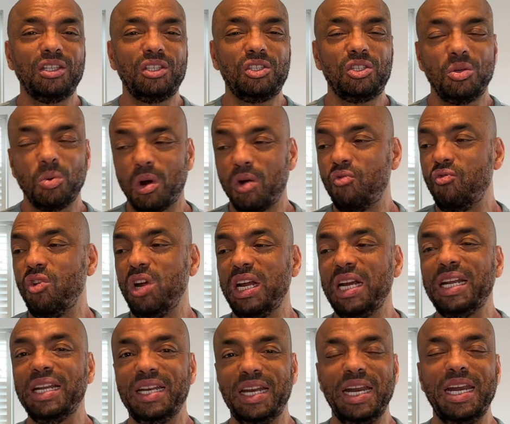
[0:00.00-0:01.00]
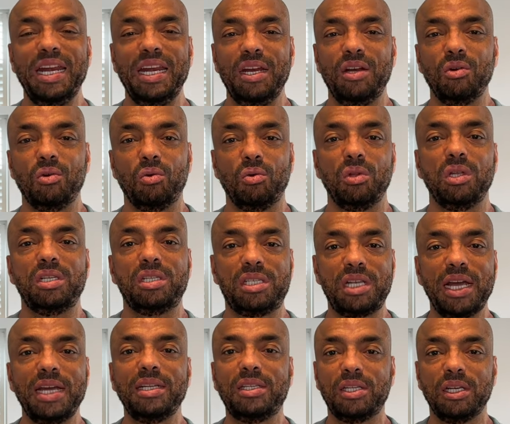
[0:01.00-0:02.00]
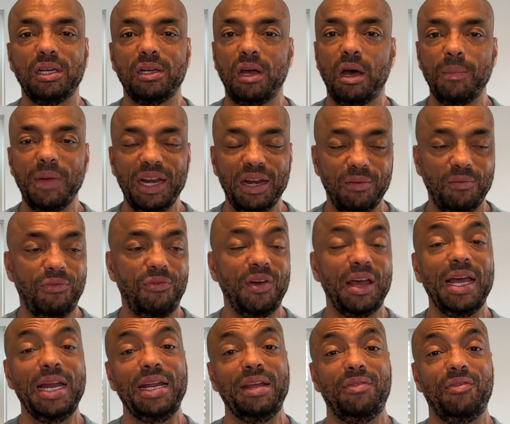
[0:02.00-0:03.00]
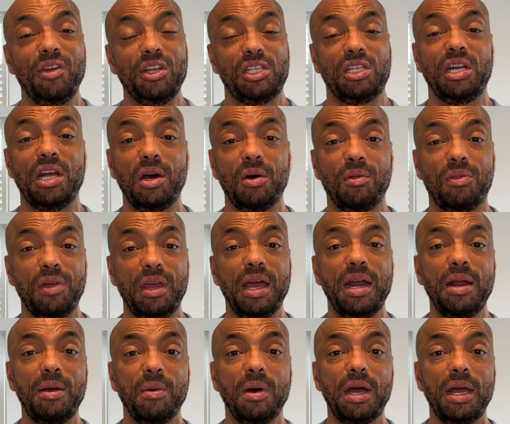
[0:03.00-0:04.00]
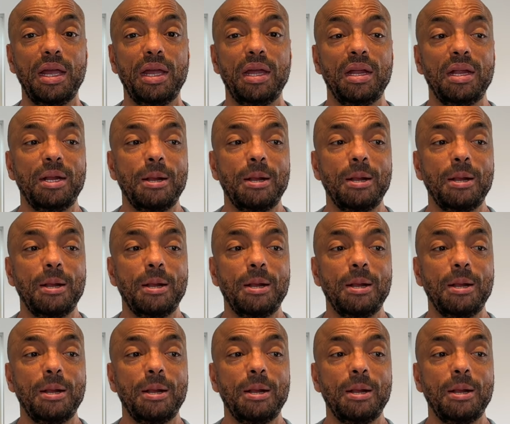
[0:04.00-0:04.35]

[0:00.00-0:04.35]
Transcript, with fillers: do I really need all this data? I mean, I'm fairly fit and healthy anyway